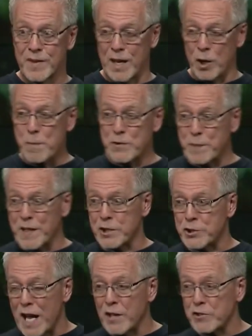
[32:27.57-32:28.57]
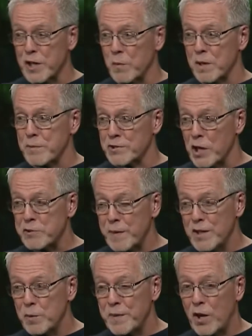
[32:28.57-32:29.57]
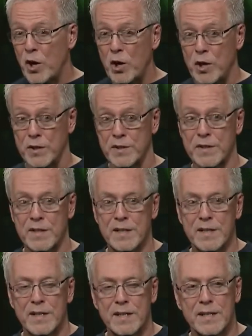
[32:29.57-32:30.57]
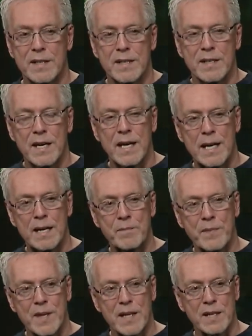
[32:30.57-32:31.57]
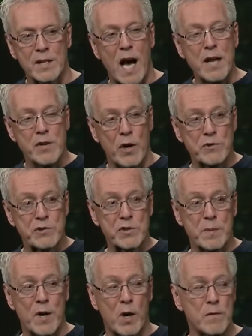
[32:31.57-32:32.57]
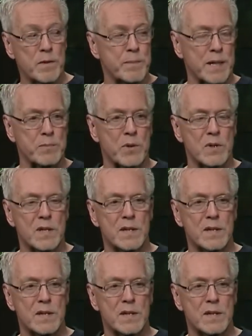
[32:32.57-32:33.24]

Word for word: I hope it's been a challenging one, but it's also been a little bit hard. Um, God knows it's going to be hard for people.